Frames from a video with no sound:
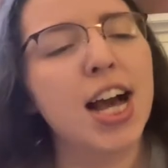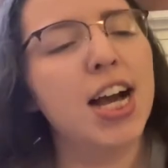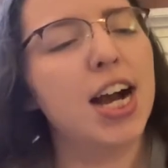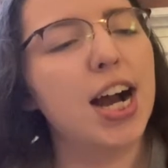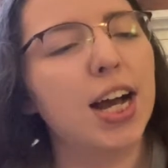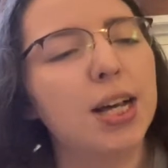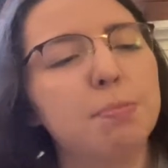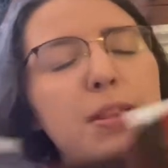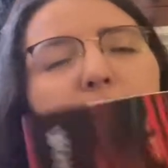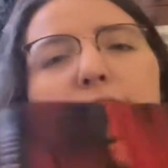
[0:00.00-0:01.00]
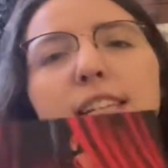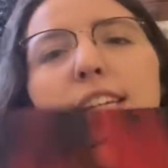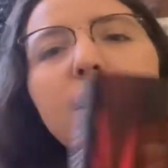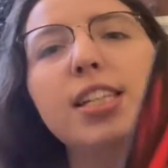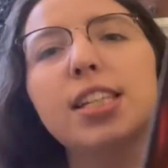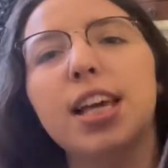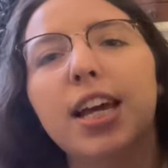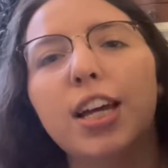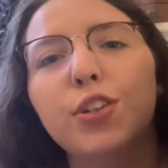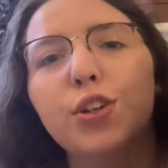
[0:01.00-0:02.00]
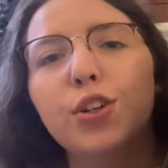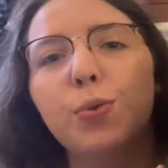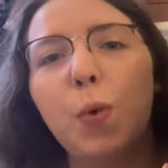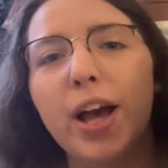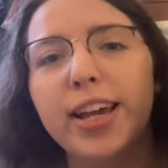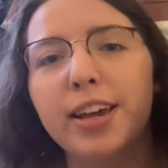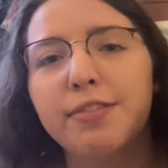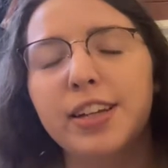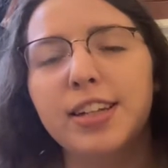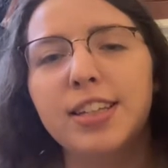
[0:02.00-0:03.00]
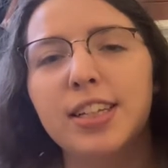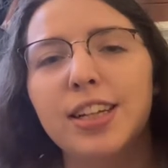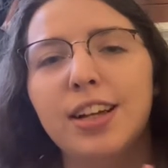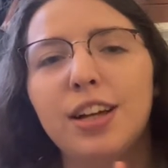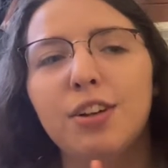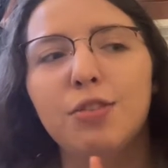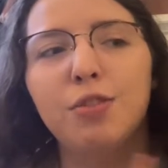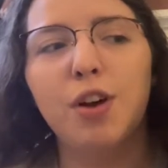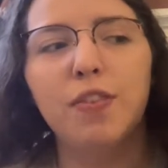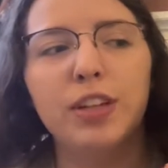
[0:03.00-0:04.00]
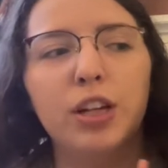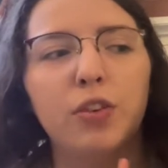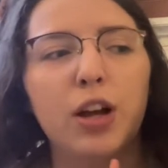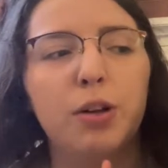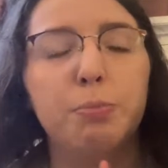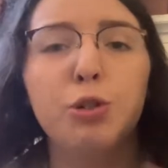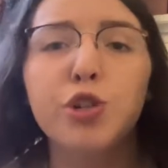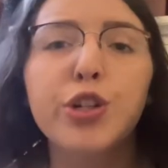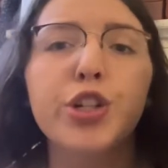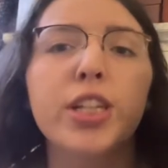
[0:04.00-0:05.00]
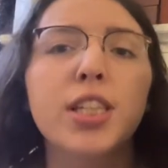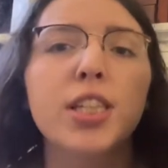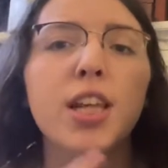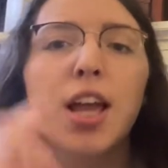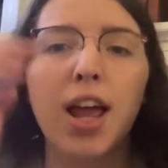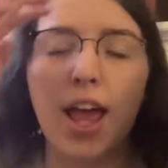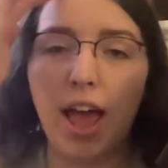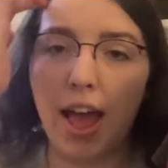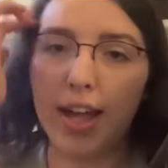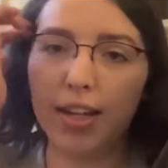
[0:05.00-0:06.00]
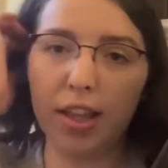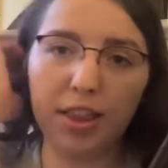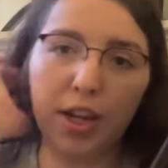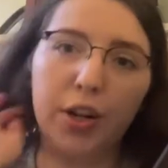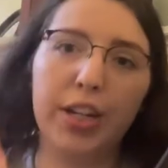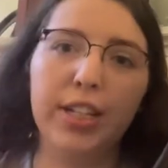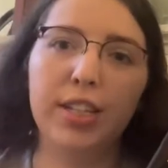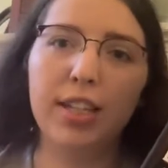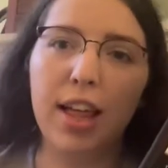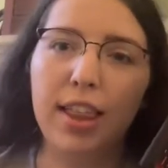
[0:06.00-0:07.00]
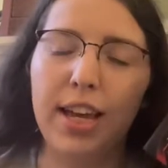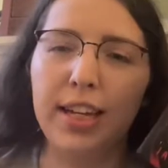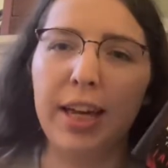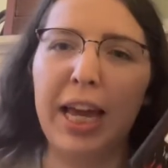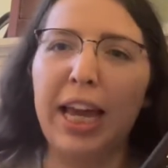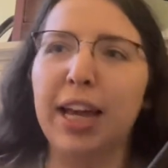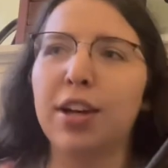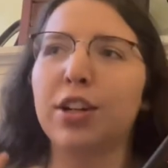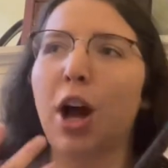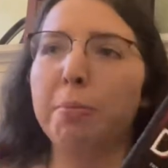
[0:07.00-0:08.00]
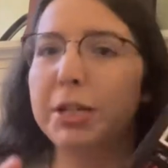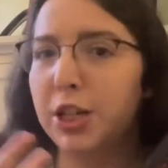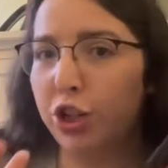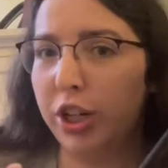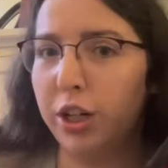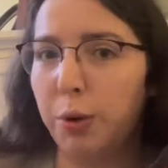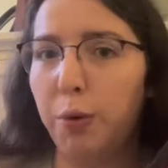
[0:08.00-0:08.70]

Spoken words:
But this is a YA fantasy revolving around magicians, and there is like a competition